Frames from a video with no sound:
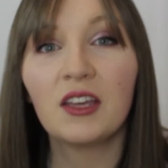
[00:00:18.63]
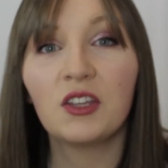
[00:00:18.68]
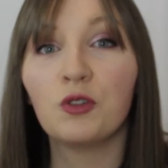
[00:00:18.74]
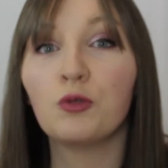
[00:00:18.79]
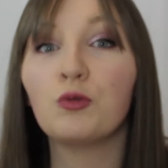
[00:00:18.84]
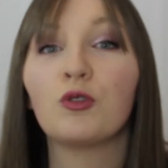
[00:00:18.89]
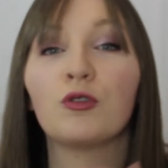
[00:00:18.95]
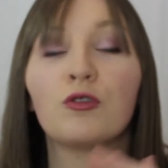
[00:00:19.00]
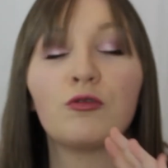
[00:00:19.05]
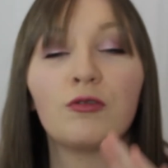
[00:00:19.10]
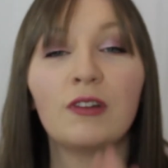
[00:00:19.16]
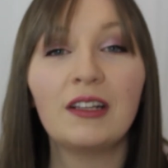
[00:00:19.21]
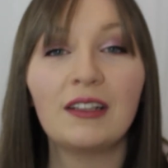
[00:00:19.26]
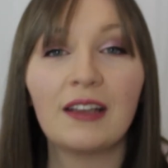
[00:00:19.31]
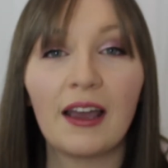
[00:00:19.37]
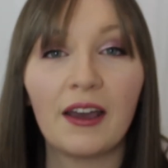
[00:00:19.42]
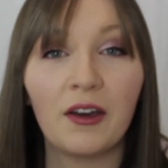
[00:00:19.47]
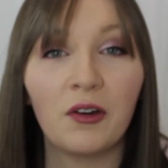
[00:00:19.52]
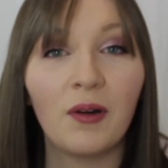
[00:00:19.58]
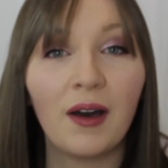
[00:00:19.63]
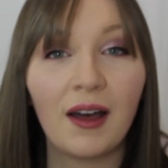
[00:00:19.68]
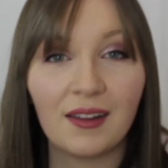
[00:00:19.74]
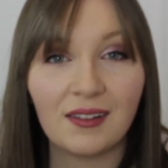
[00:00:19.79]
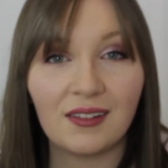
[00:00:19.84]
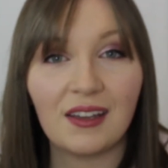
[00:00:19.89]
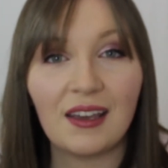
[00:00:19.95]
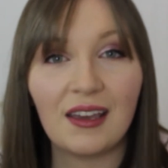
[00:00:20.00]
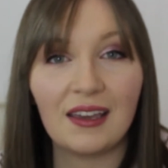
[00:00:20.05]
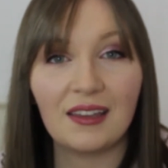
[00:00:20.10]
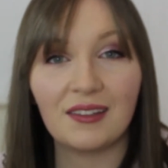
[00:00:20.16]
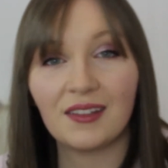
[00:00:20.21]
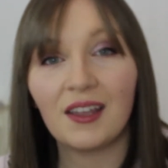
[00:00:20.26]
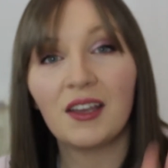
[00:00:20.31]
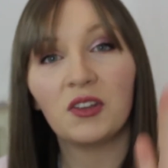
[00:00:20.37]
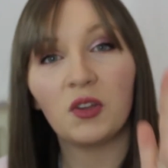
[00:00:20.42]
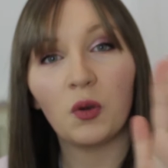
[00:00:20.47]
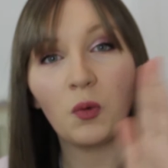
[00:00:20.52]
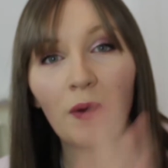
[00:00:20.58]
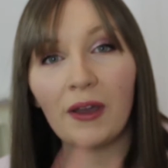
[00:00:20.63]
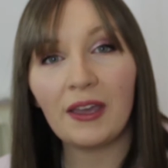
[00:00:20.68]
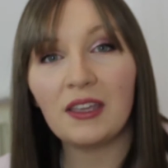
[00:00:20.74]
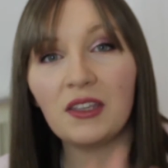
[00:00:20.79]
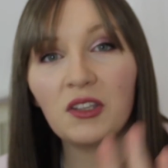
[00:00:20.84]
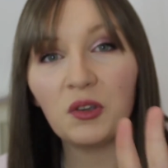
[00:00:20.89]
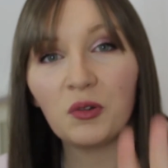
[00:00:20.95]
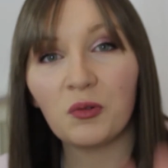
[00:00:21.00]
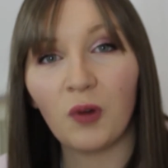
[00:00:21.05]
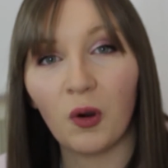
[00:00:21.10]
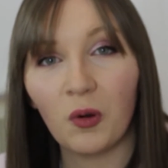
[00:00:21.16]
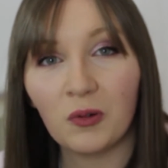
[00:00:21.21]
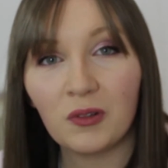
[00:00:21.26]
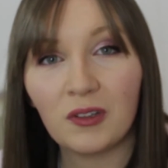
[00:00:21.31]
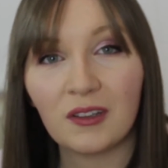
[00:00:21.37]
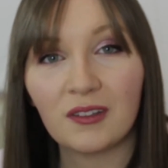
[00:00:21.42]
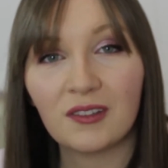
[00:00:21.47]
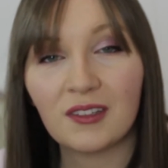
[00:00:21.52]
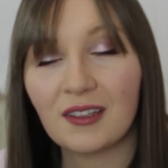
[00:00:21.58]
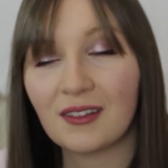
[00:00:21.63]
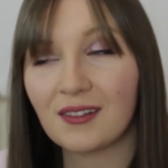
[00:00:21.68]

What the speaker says: you just read it out as it is, the way you wrote it.